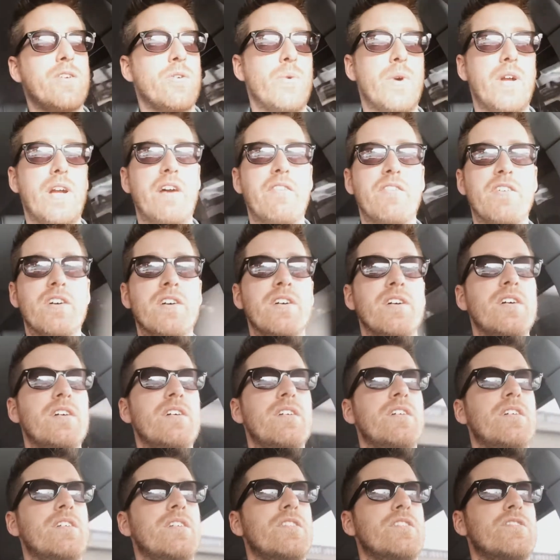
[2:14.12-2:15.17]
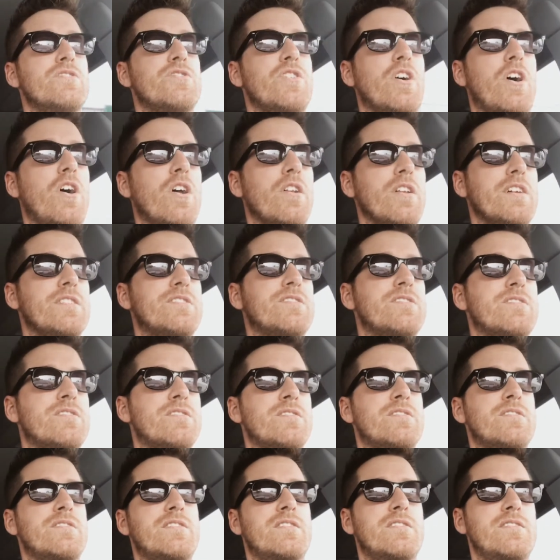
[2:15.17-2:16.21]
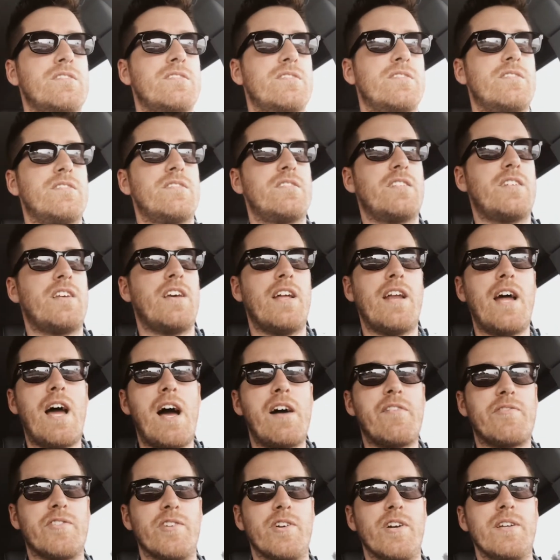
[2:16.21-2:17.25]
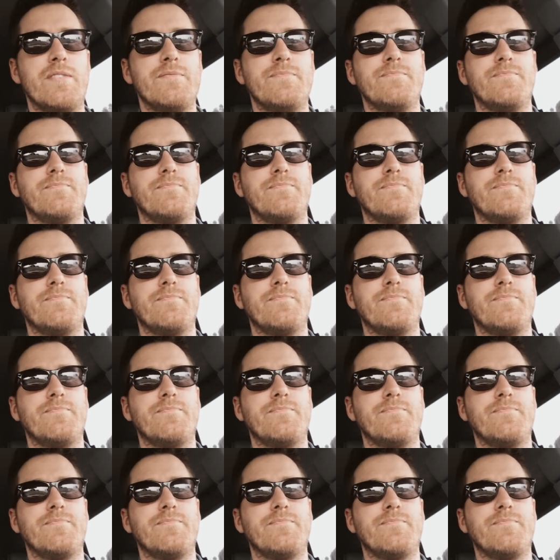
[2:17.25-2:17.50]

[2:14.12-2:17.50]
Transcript: or whatever. So let's get after it.